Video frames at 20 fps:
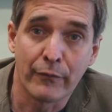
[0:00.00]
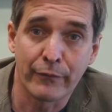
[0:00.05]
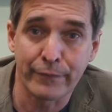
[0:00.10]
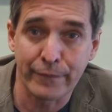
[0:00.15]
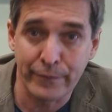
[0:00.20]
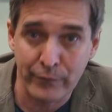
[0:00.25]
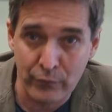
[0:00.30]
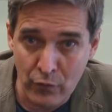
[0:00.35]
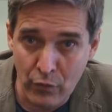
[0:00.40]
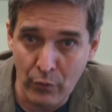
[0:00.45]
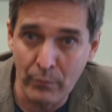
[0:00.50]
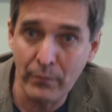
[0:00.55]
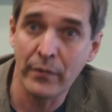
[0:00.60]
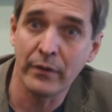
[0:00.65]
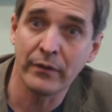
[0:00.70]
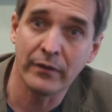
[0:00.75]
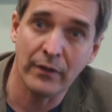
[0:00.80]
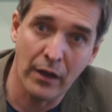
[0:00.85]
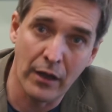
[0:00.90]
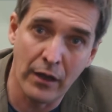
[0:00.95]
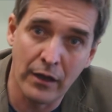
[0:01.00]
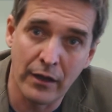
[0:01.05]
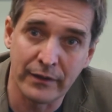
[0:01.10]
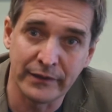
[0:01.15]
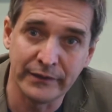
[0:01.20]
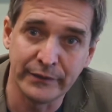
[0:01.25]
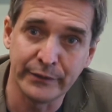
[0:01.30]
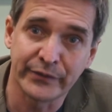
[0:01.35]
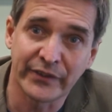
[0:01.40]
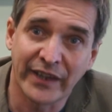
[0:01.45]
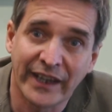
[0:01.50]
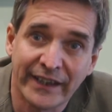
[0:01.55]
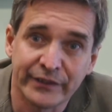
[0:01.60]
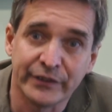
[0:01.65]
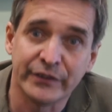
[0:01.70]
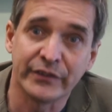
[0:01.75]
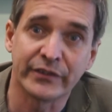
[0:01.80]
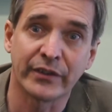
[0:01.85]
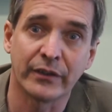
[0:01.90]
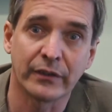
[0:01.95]
from
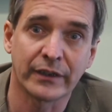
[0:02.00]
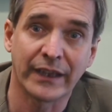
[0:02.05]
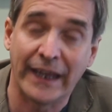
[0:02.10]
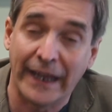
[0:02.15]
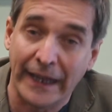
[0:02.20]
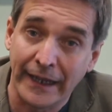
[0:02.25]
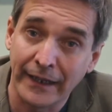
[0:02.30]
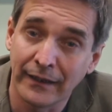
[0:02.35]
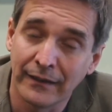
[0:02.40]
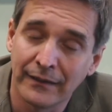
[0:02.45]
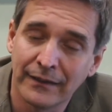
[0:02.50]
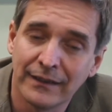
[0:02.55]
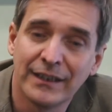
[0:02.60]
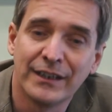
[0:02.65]
Lieutenant King